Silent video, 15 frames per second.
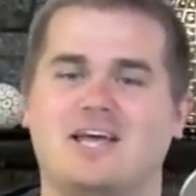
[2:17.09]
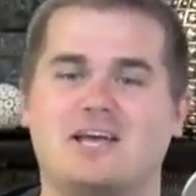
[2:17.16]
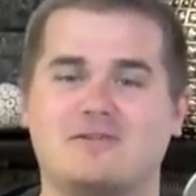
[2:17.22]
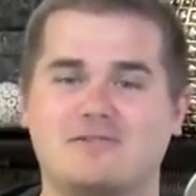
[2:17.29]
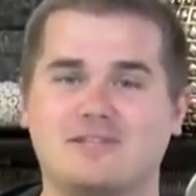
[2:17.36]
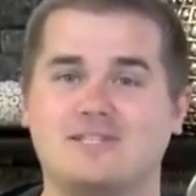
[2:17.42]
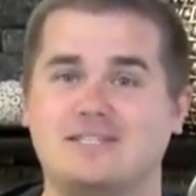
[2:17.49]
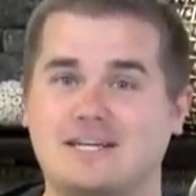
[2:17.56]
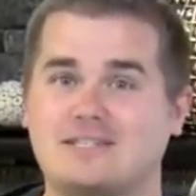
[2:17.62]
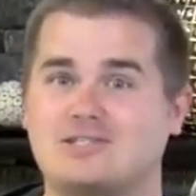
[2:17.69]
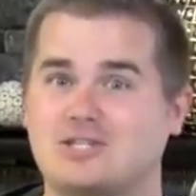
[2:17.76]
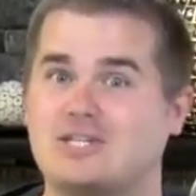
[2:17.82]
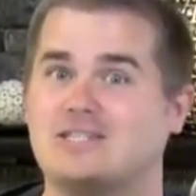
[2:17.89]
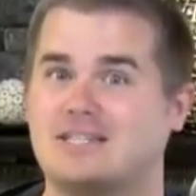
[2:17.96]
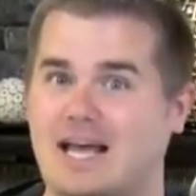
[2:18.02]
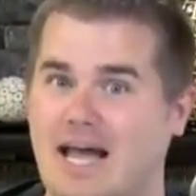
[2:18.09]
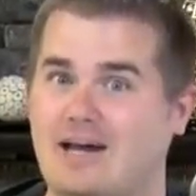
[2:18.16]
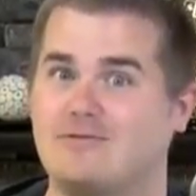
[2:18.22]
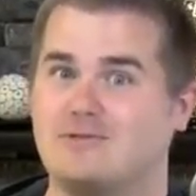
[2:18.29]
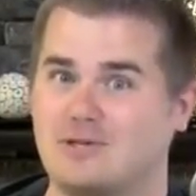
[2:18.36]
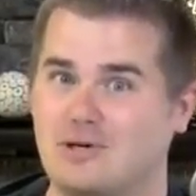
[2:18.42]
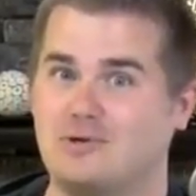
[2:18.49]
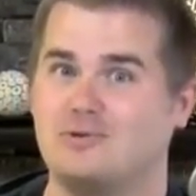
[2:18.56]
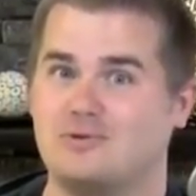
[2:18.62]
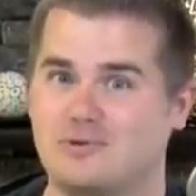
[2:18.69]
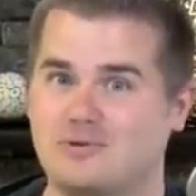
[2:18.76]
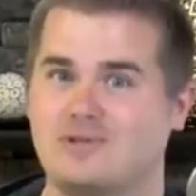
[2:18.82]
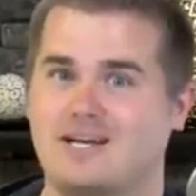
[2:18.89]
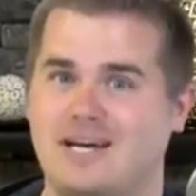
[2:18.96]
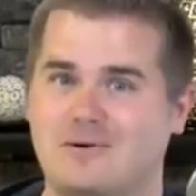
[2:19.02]
It really does just have to go
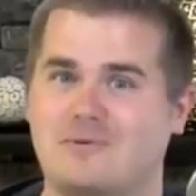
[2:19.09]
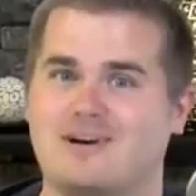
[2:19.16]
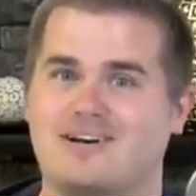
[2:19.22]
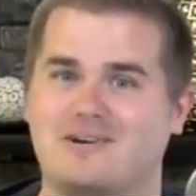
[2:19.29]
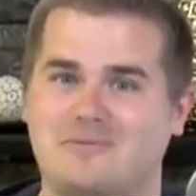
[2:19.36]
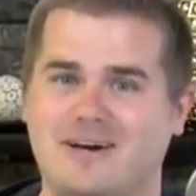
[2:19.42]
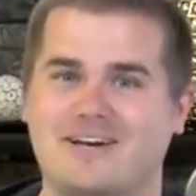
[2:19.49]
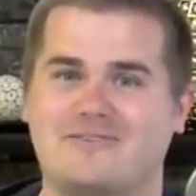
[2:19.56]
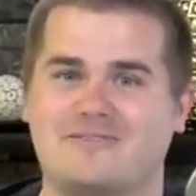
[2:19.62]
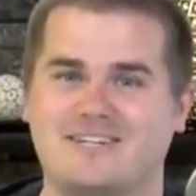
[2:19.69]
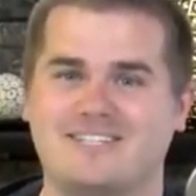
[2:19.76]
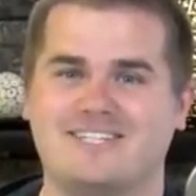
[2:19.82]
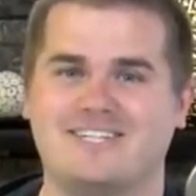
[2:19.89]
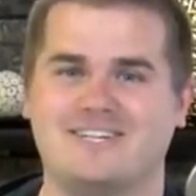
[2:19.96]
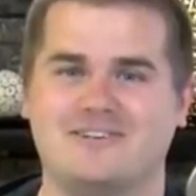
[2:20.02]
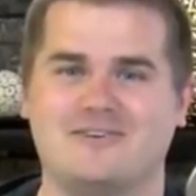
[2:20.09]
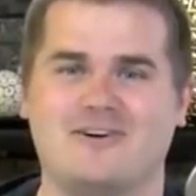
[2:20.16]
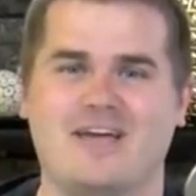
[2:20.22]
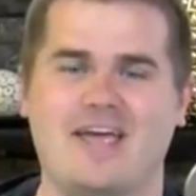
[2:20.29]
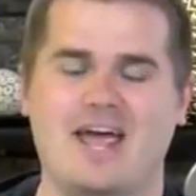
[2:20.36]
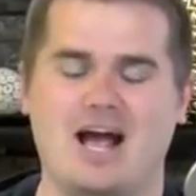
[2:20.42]
through the network no matter what you do.